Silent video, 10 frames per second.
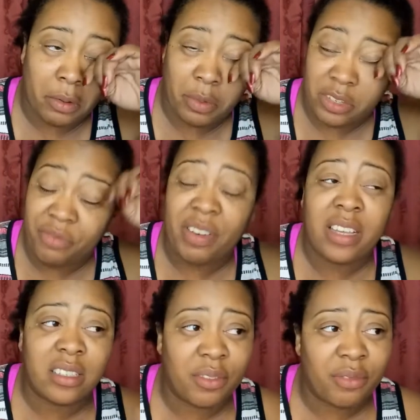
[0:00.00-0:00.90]
When she face
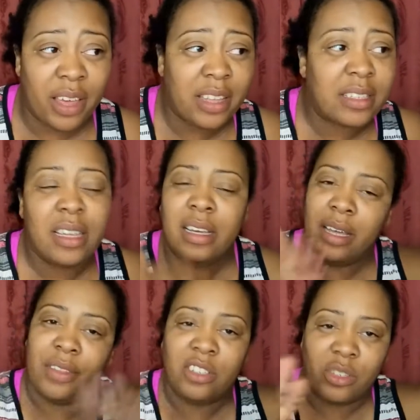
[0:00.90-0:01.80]
to face, I
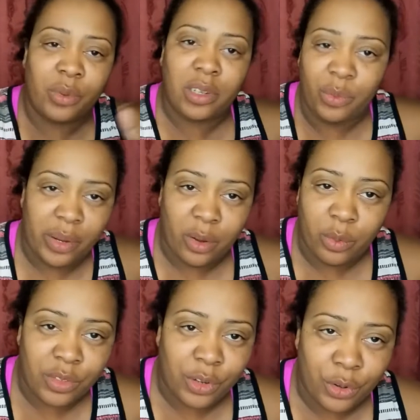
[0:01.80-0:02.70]
think she really real
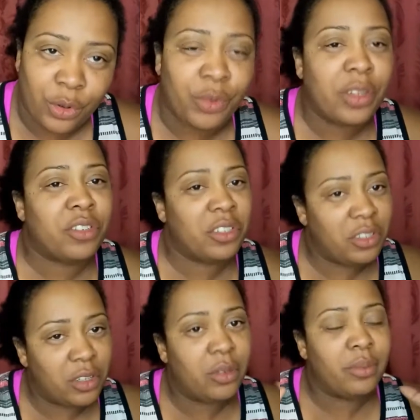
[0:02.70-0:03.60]
reserved and she, you
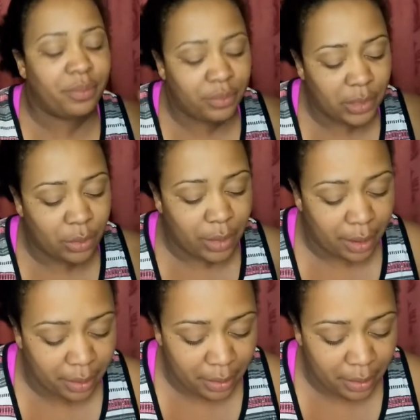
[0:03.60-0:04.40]
know. Okay.